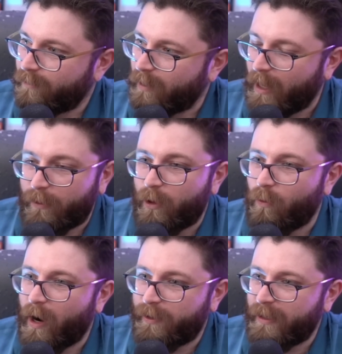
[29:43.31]
I don't know
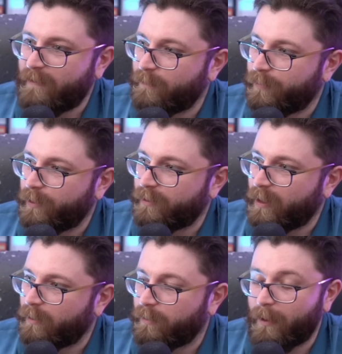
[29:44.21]
why they even put it
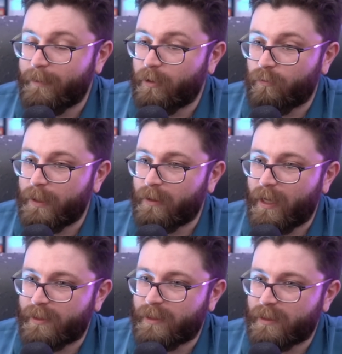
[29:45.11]
there. The moment you
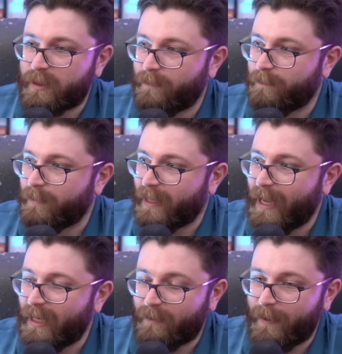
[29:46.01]
realize this, the
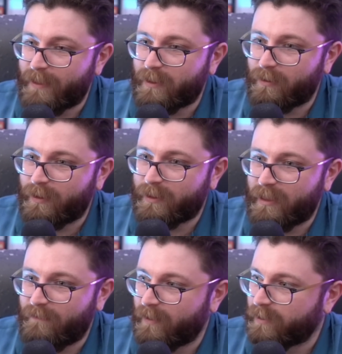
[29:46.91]
mechanic basically doesn't
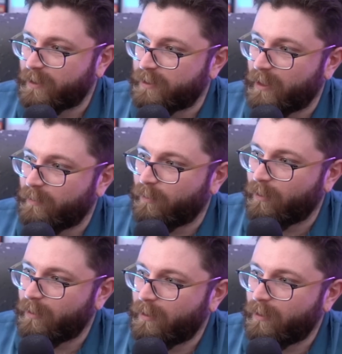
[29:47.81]
even exist anymore.